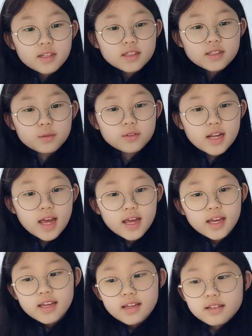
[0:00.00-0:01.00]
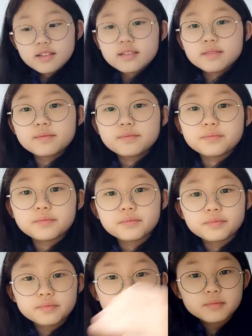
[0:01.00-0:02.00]
So they
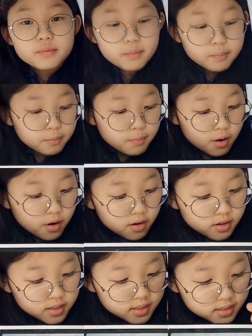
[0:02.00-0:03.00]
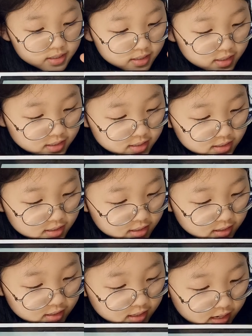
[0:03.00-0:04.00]
mark these
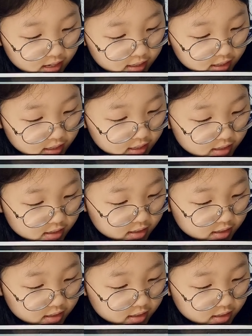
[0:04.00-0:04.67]
little tiny